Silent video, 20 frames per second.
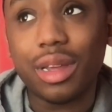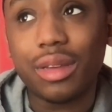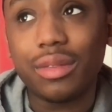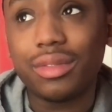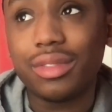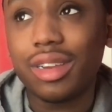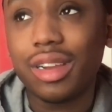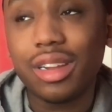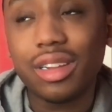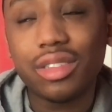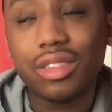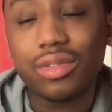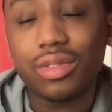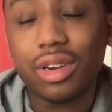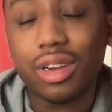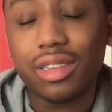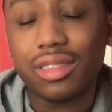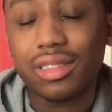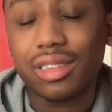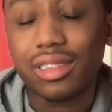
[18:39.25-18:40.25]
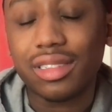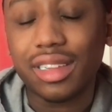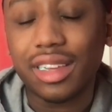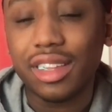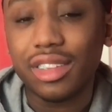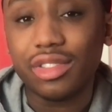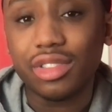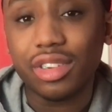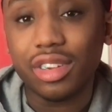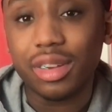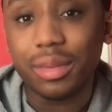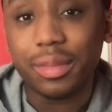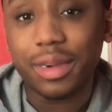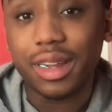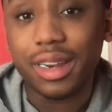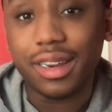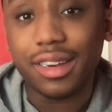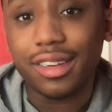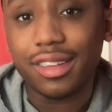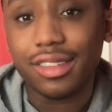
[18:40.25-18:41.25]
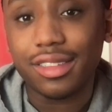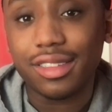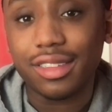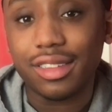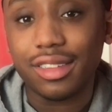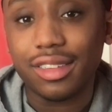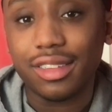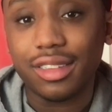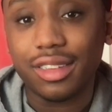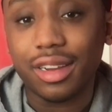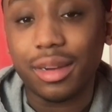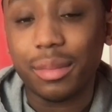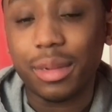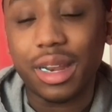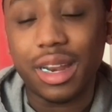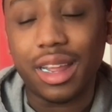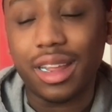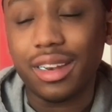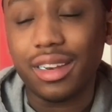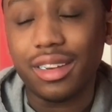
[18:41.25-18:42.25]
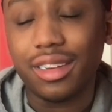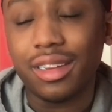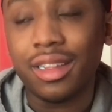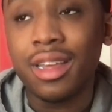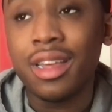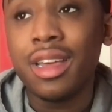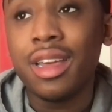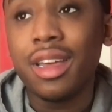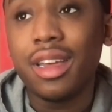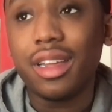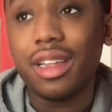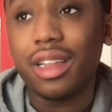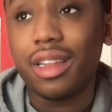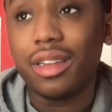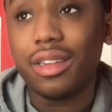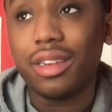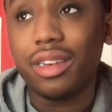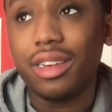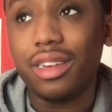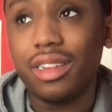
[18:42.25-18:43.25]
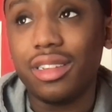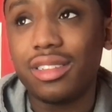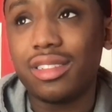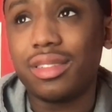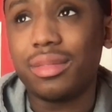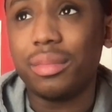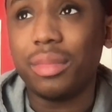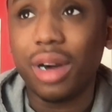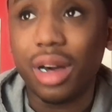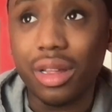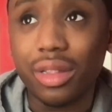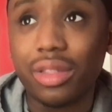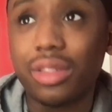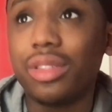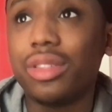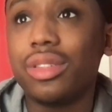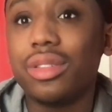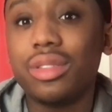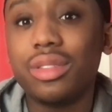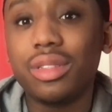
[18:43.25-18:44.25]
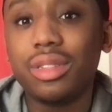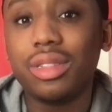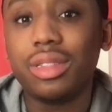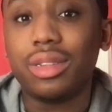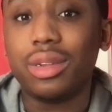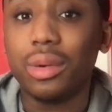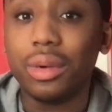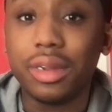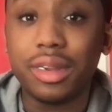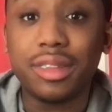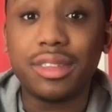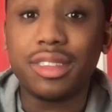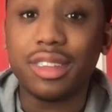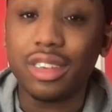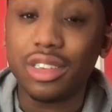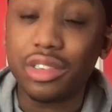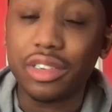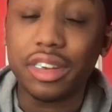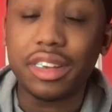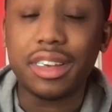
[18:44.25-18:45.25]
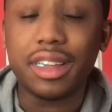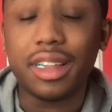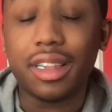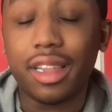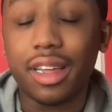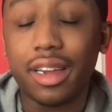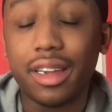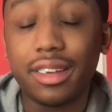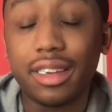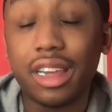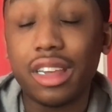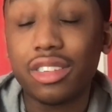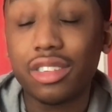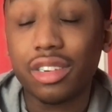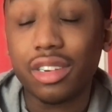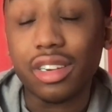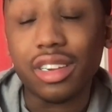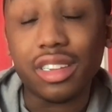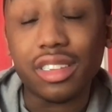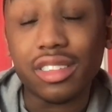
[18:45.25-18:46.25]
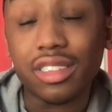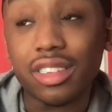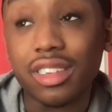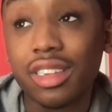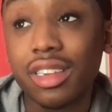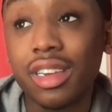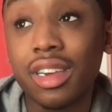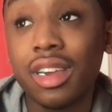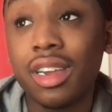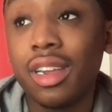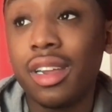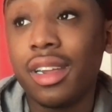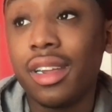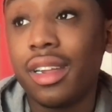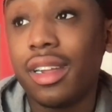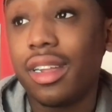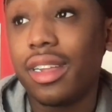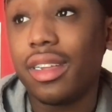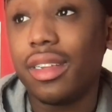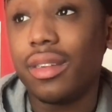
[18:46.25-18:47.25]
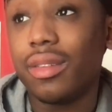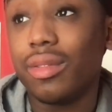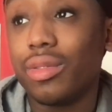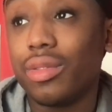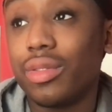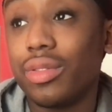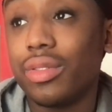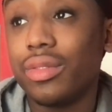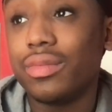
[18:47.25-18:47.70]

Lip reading: Terrence Ross doesn't get traded by the end of the season, by the end of this month, going into the trade deadline, that's crazy. If